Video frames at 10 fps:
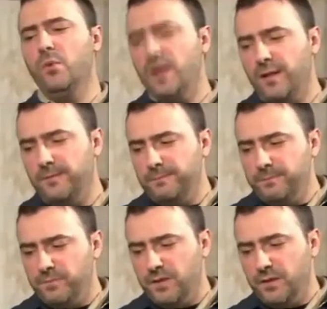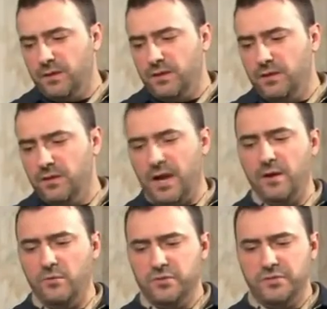well, you know,
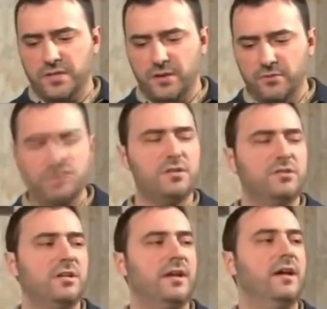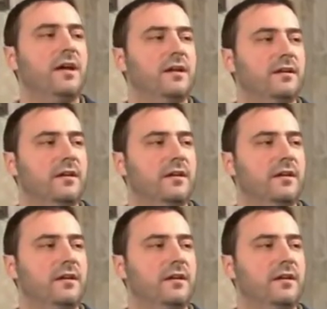I was I was such an iconic